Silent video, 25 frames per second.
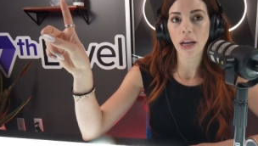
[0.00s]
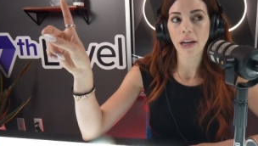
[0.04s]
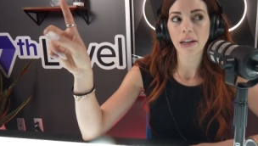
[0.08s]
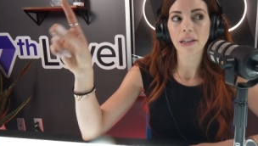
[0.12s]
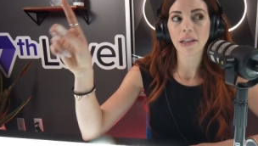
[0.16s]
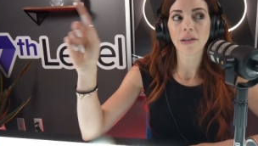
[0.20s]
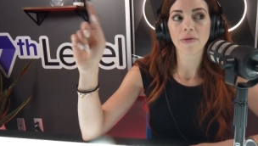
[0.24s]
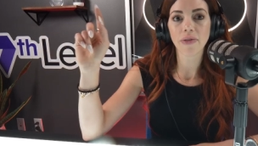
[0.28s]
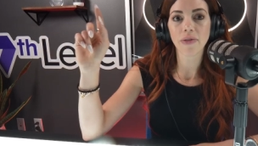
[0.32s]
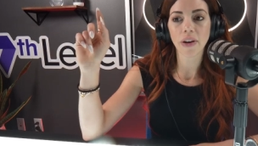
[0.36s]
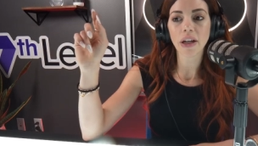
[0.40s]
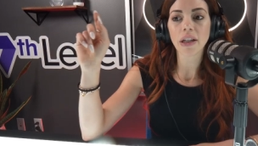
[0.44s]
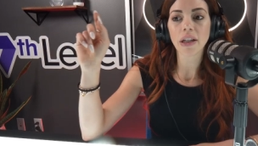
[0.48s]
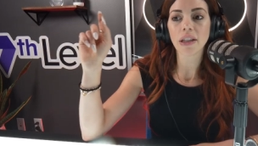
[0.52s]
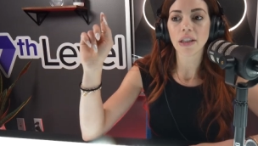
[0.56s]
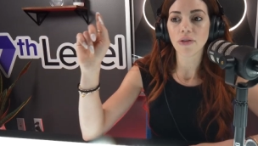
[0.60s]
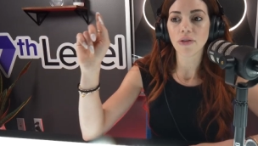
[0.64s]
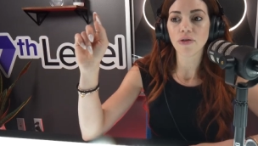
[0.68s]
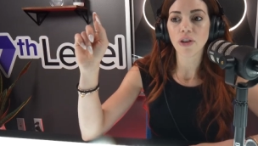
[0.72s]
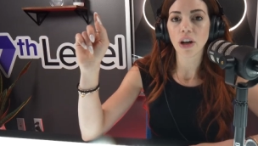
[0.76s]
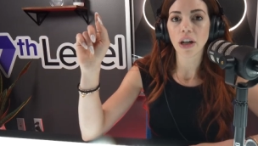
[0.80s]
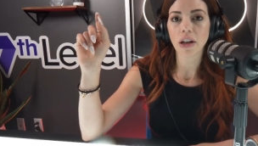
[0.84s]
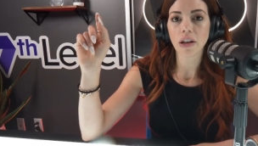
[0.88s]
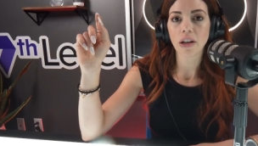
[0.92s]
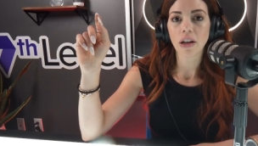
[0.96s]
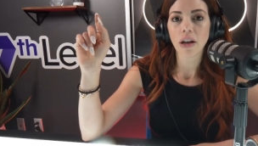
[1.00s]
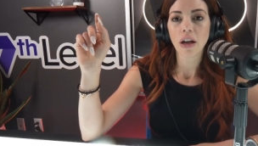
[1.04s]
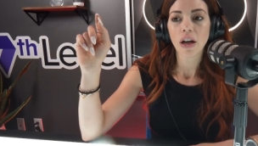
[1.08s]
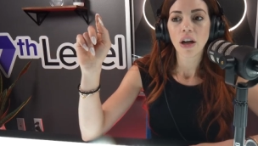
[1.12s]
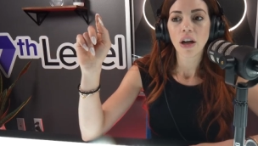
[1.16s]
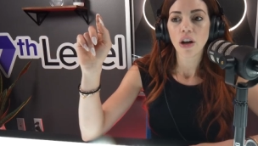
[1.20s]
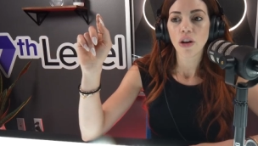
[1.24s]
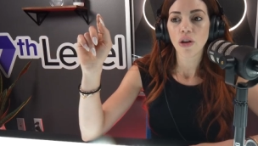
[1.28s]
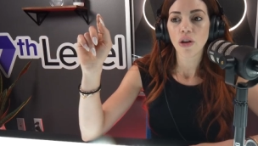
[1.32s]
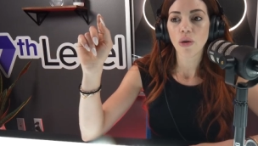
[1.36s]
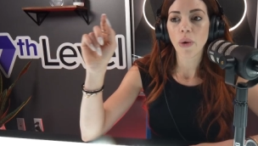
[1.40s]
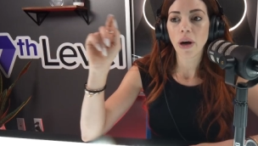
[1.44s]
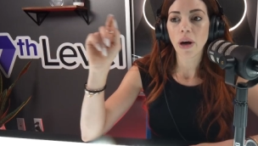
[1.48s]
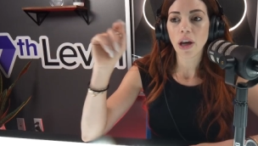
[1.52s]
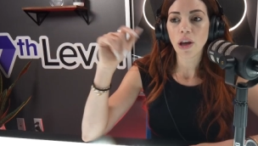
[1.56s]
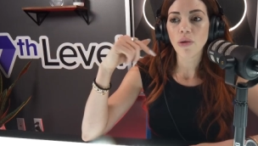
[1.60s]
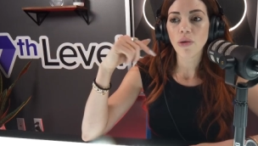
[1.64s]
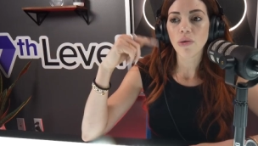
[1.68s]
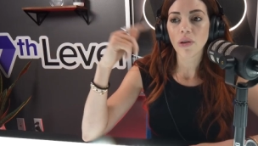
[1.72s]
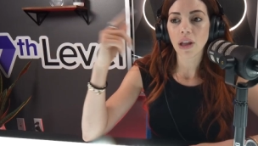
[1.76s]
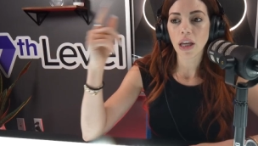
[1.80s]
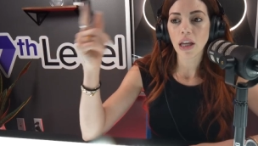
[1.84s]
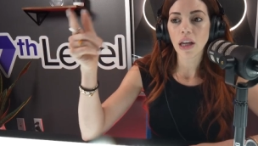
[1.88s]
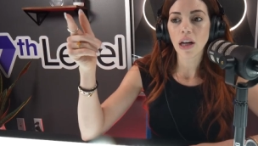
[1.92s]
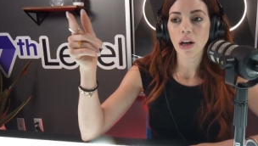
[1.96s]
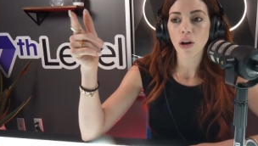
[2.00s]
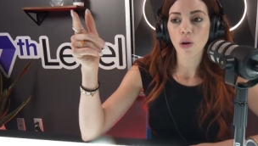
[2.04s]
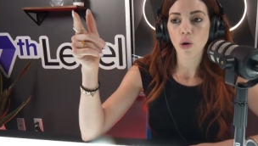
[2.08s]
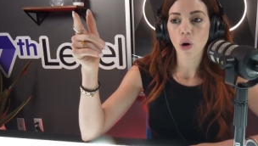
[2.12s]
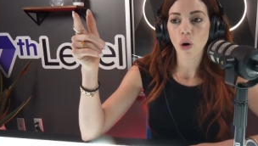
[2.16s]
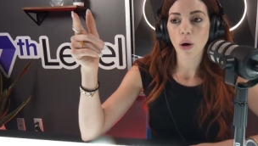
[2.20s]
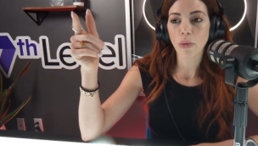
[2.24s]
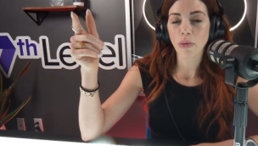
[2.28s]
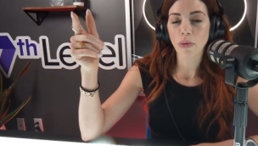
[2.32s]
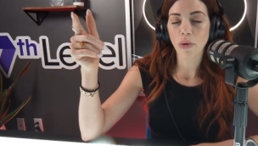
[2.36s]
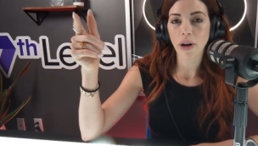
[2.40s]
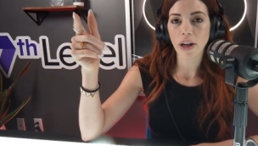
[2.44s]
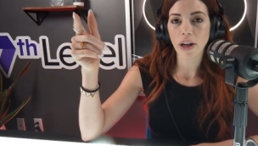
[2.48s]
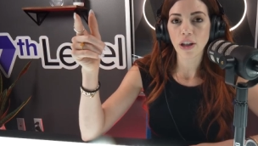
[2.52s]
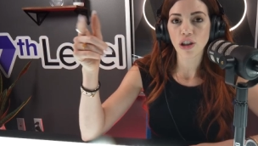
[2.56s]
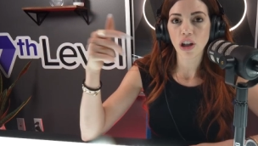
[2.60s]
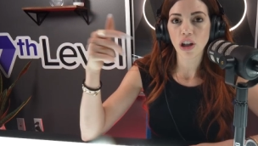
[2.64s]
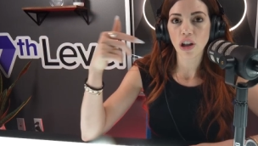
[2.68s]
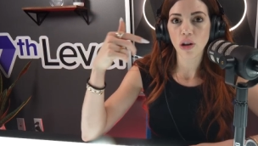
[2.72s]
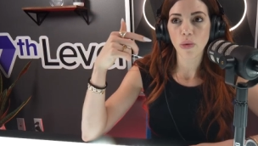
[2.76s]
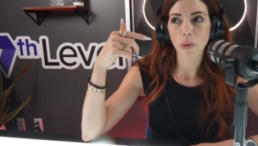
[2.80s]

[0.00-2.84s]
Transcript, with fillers: And it's very different. The way you lead in a corporation,